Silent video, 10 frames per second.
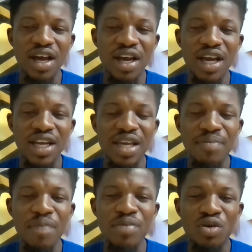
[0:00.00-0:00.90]

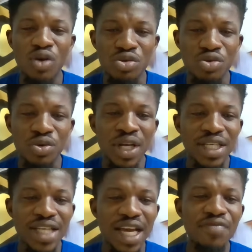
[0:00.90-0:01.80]
enema bi koso
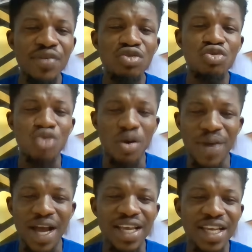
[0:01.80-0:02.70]
na even
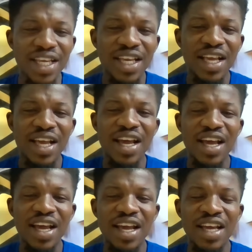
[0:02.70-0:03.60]
Dormaahene
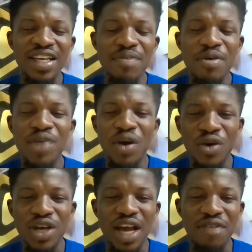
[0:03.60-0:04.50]
enema bi
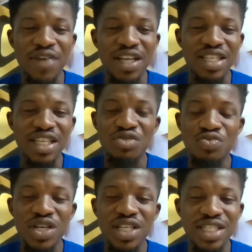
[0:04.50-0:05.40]
awoye in fact he's
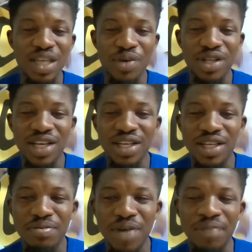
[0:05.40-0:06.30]
really disappointed in the
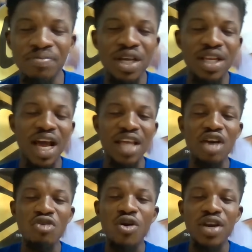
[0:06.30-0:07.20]
man. Na
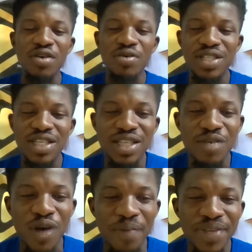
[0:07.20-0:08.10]
young ko ni kuti se
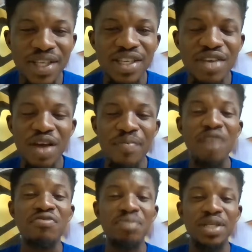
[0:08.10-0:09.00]
mo ye ni
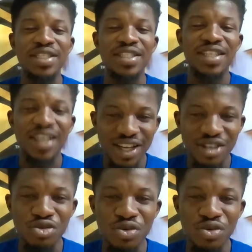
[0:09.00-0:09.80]
abavim lady edi tu.